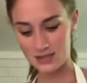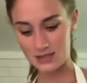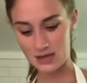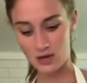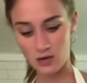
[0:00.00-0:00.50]

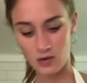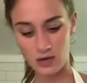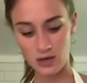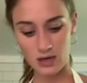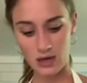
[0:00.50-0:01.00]

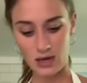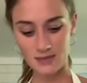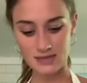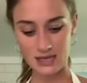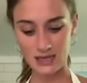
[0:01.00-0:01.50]
So
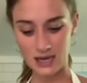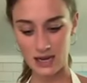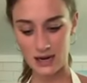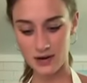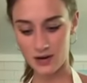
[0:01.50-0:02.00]
I'm sick and
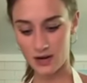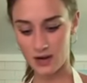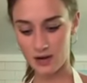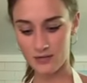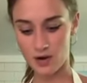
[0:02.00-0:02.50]
tired
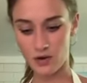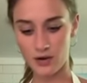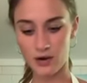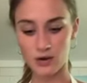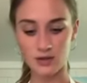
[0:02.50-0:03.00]
of
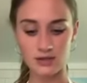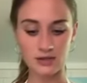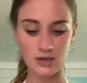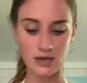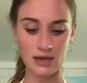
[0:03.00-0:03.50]
all
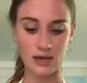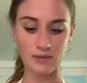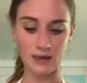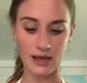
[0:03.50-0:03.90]
girls getting